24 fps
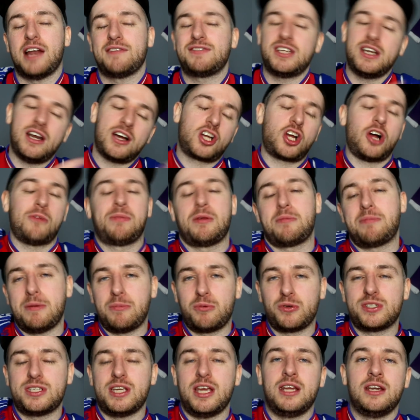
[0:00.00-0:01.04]
I've seen a couple of
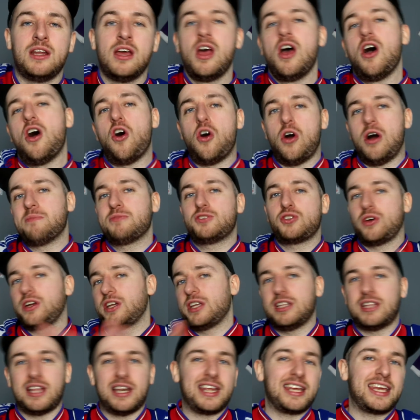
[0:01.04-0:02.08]
people saying, oh, I'm sorry
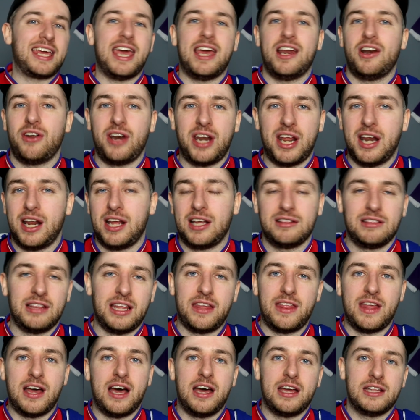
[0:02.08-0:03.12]
you didn't get it or anything
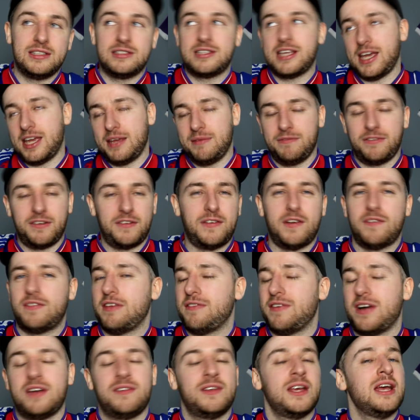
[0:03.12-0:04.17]
like that in time for
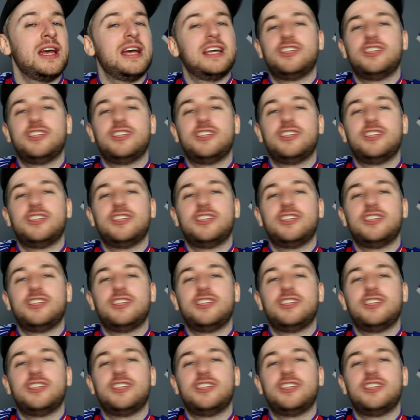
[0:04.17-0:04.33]
55.